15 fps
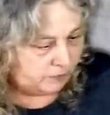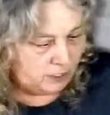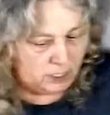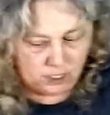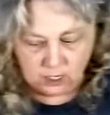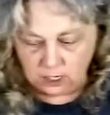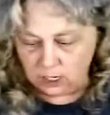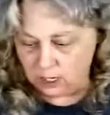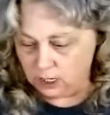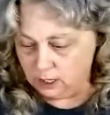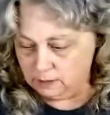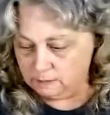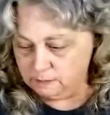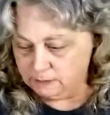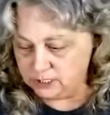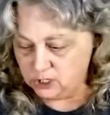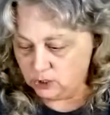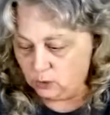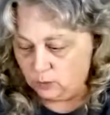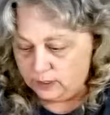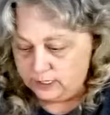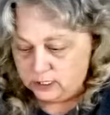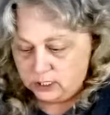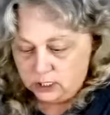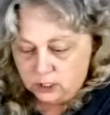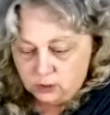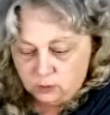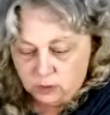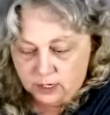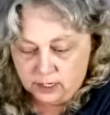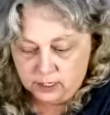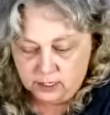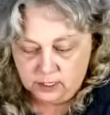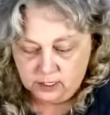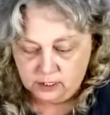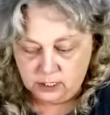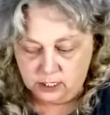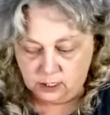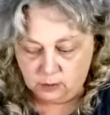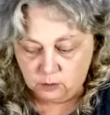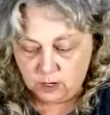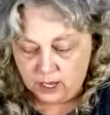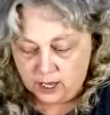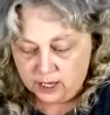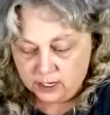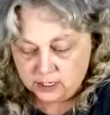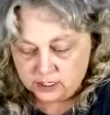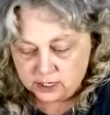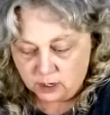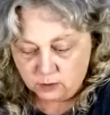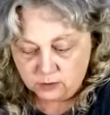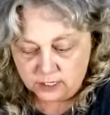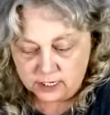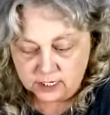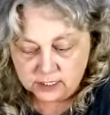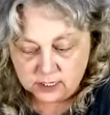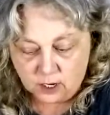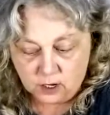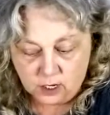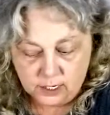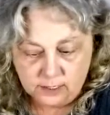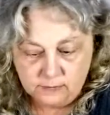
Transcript: But you're going to, sew these on